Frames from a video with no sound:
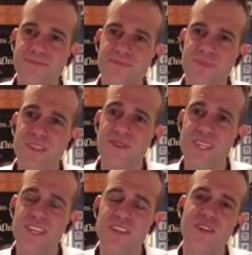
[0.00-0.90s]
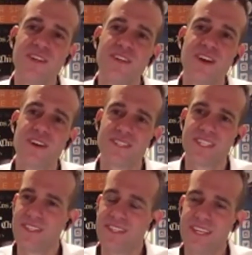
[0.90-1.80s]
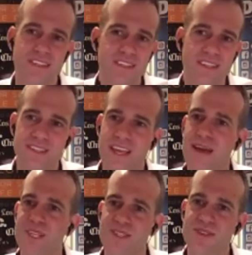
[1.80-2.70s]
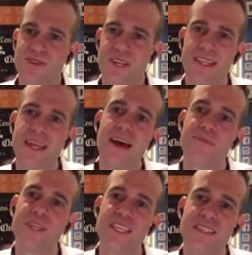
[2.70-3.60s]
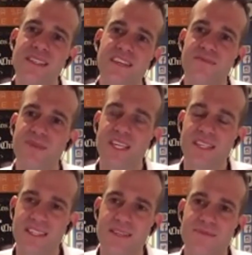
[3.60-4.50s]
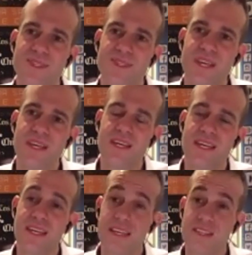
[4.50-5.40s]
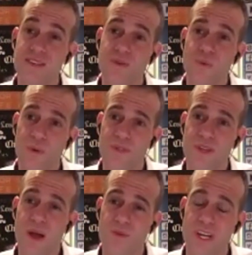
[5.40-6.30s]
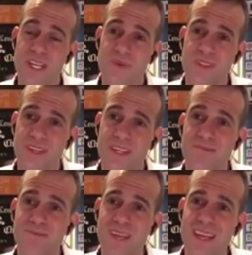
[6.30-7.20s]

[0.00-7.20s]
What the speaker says: So he couldn't articulate his happiness or any of that, but he did give me a glimpse into what was operating within him.